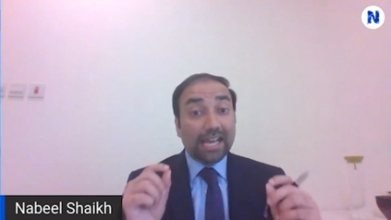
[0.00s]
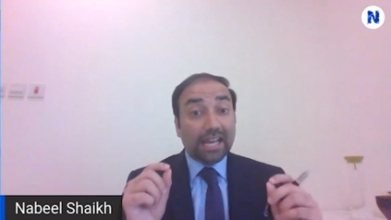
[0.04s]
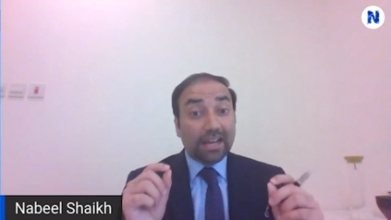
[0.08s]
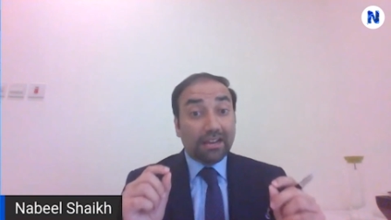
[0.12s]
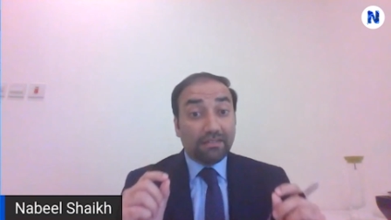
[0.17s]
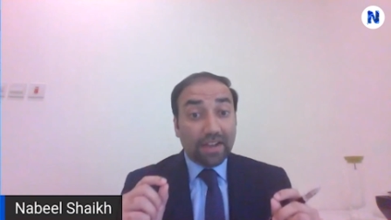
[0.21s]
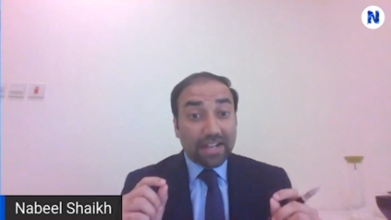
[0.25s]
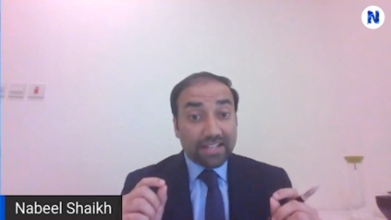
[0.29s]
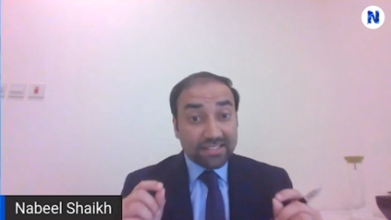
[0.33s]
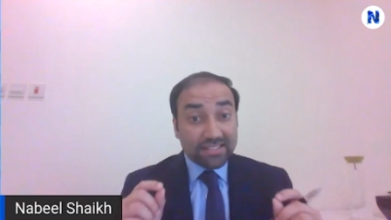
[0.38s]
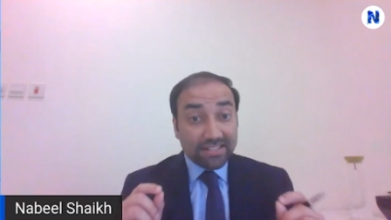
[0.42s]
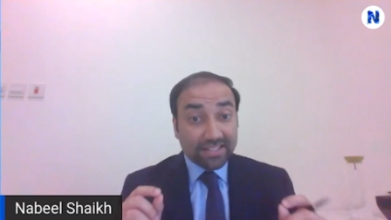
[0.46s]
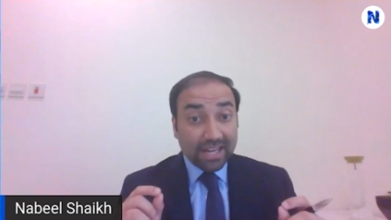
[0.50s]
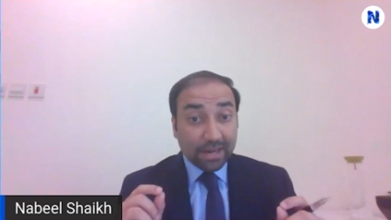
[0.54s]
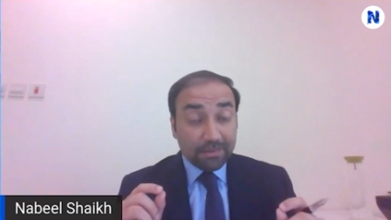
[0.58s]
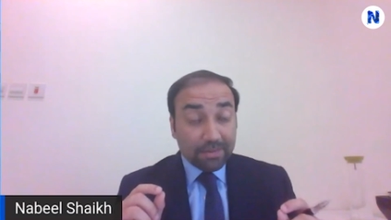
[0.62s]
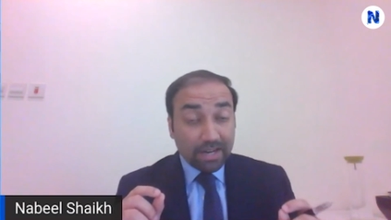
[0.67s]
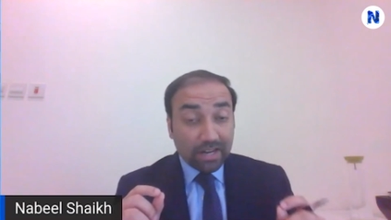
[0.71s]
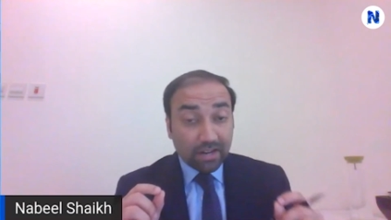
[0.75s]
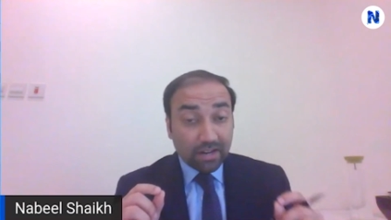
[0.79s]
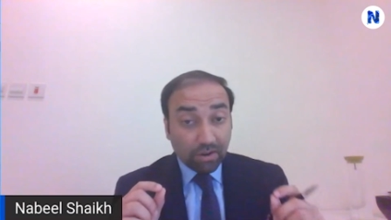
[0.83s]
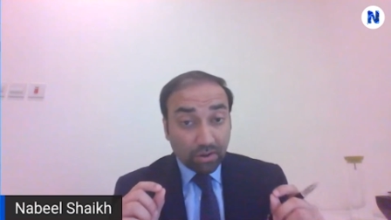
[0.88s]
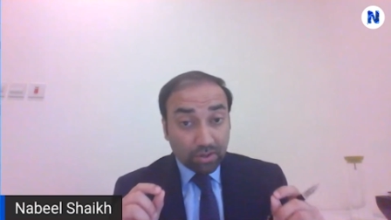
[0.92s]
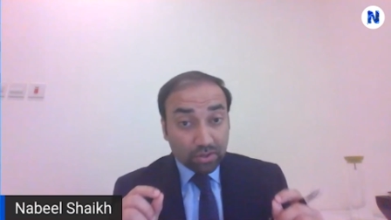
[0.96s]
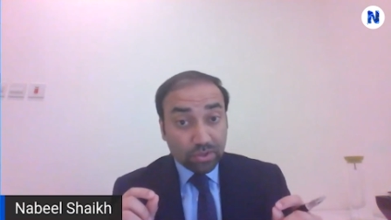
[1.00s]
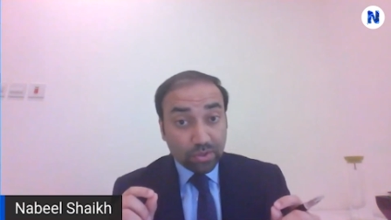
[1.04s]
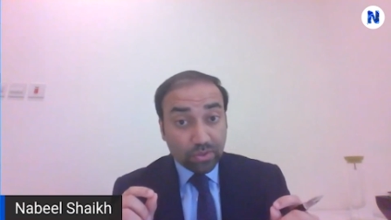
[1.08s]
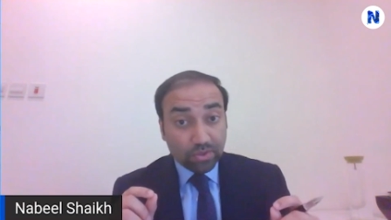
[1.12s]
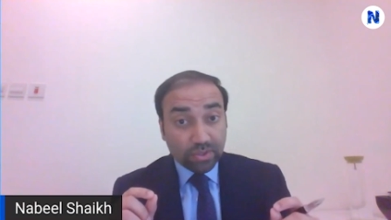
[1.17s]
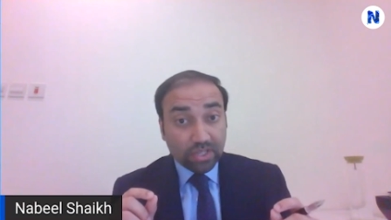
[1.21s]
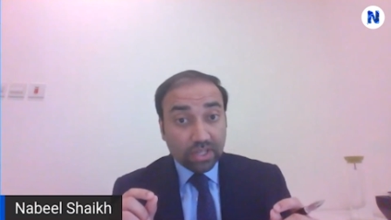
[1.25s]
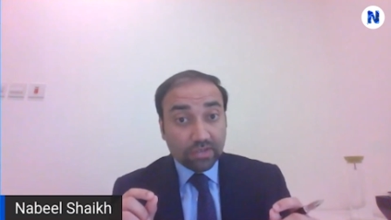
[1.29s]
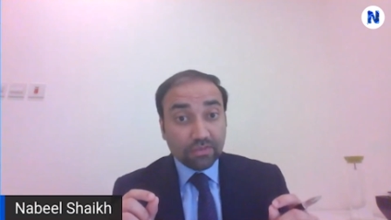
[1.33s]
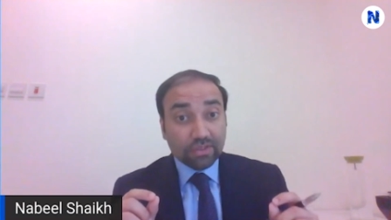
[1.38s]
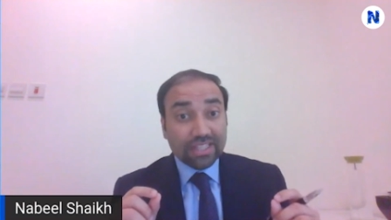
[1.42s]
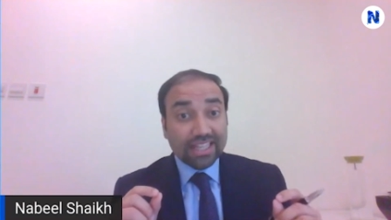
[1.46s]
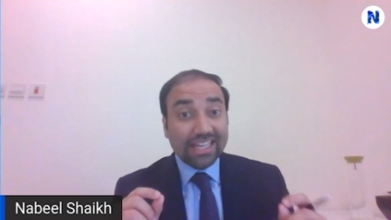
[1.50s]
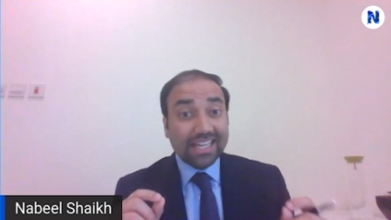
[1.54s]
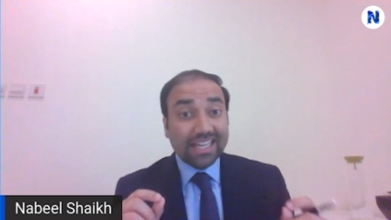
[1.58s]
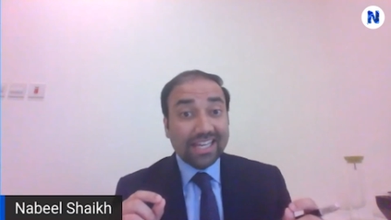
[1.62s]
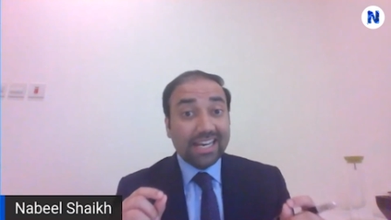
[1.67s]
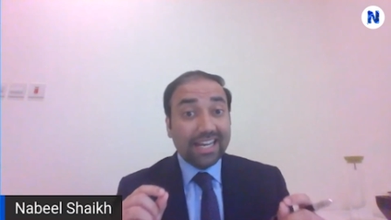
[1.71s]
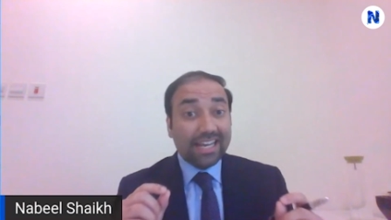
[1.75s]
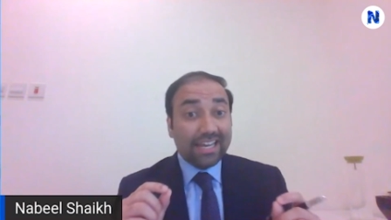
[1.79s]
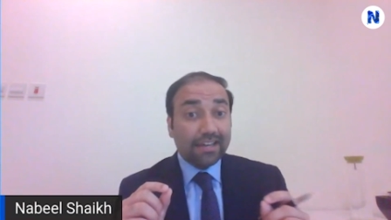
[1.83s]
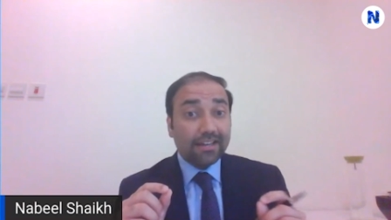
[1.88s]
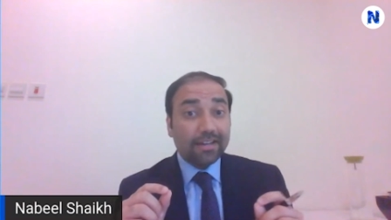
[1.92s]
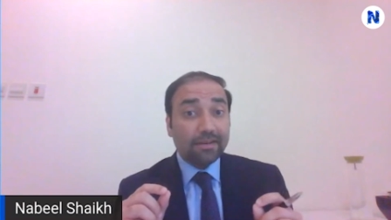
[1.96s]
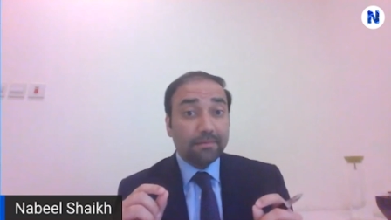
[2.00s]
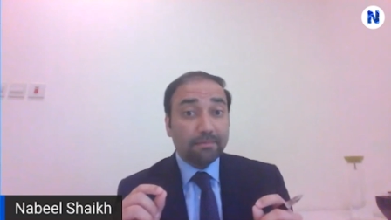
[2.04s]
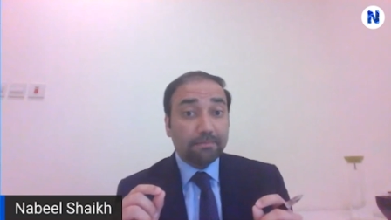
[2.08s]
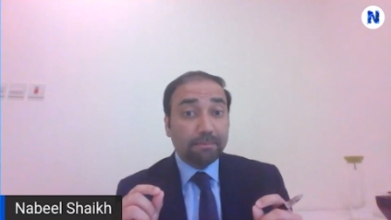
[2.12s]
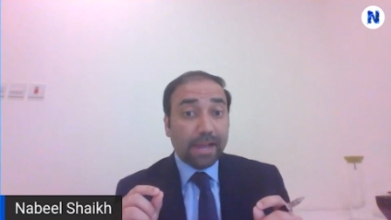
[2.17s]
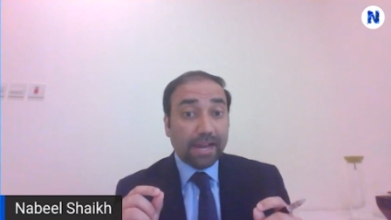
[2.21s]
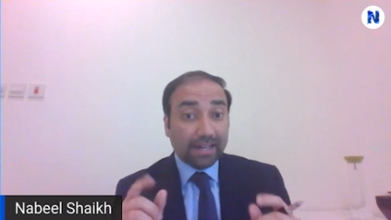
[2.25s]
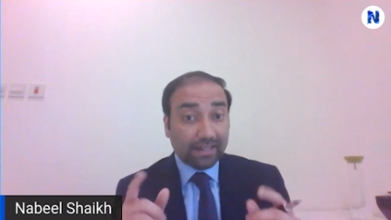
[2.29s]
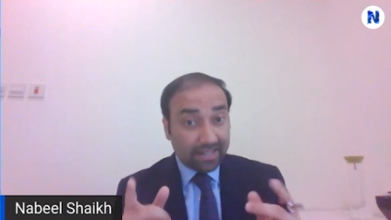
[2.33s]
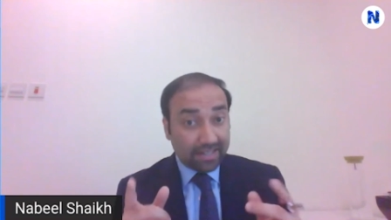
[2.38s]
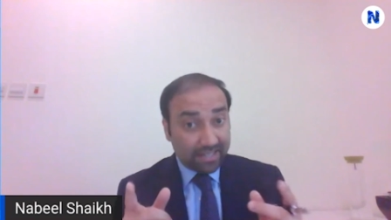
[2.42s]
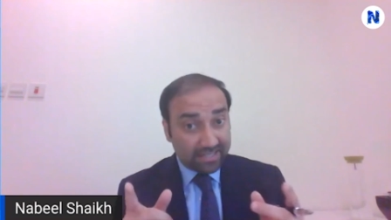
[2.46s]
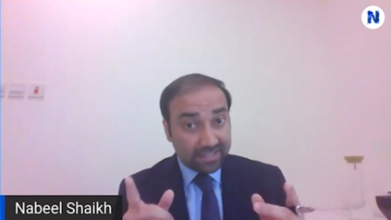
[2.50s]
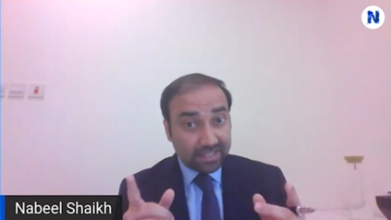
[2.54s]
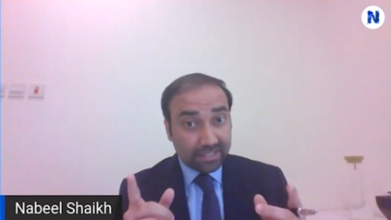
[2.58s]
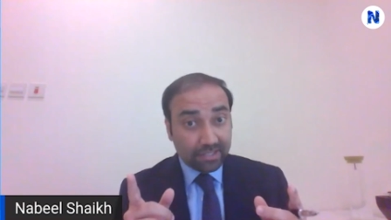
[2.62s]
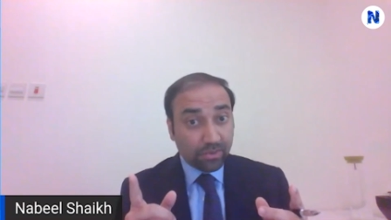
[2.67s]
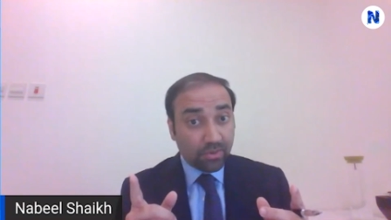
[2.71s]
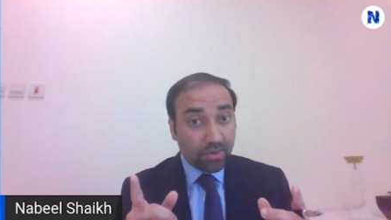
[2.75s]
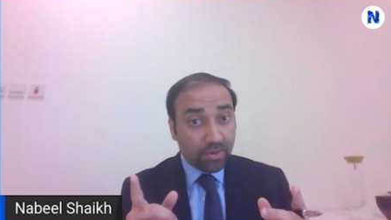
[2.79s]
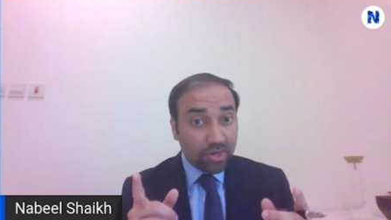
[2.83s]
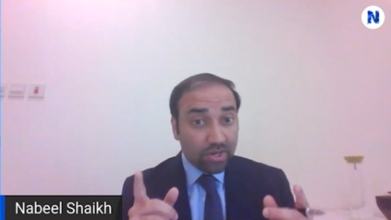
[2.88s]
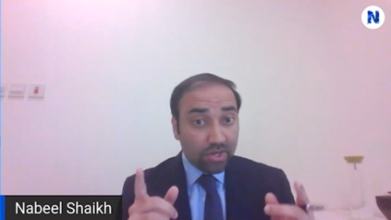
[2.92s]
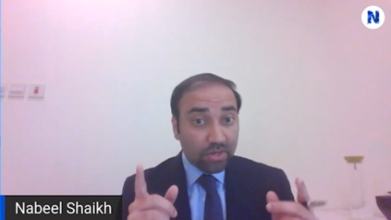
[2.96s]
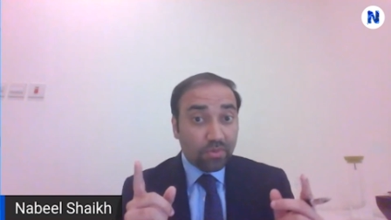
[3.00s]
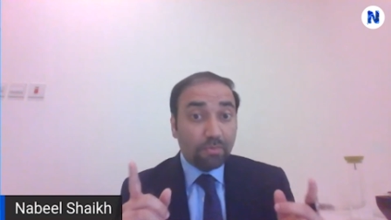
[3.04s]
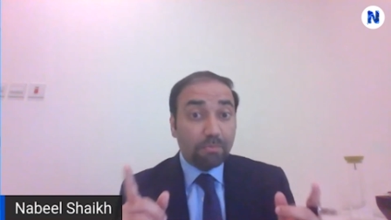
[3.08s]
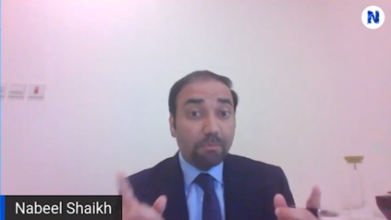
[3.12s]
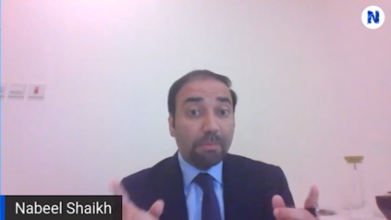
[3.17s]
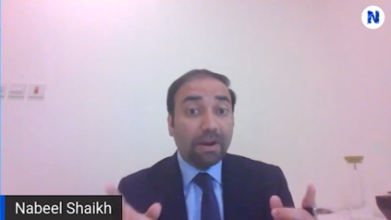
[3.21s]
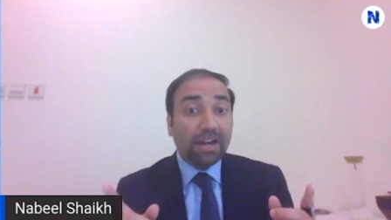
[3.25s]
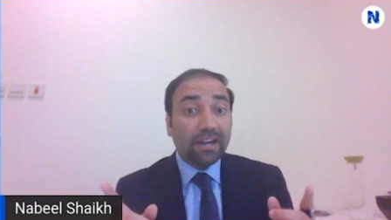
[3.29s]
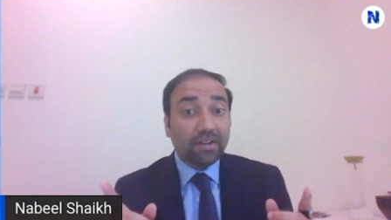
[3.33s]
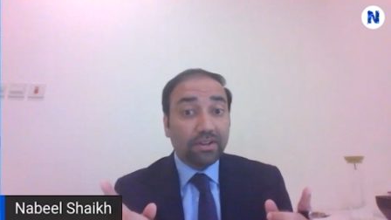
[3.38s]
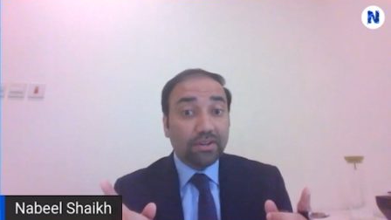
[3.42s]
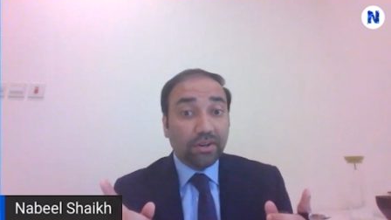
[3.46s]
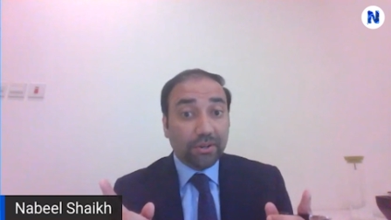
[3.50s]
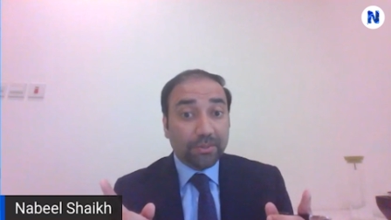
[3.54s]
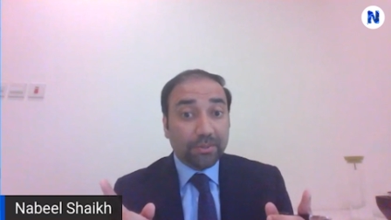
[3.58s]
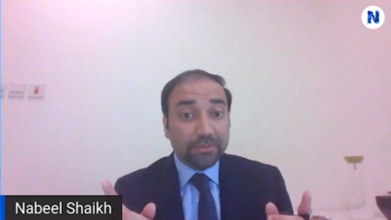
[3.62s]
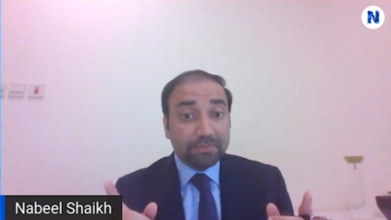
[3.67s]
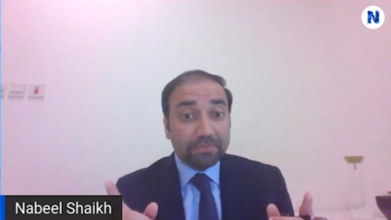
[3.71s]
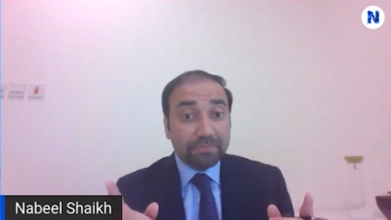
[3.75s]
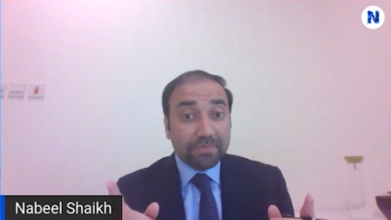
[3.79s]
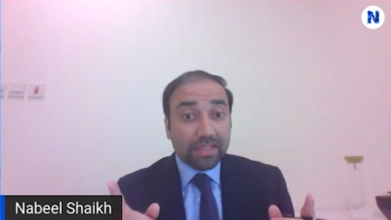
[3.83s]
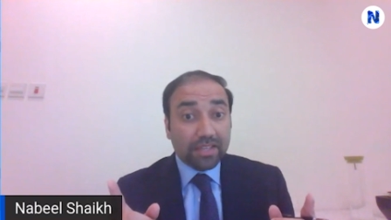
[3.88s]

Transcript: venture capital are also looking for the gray hair impact. As I told you, mentor.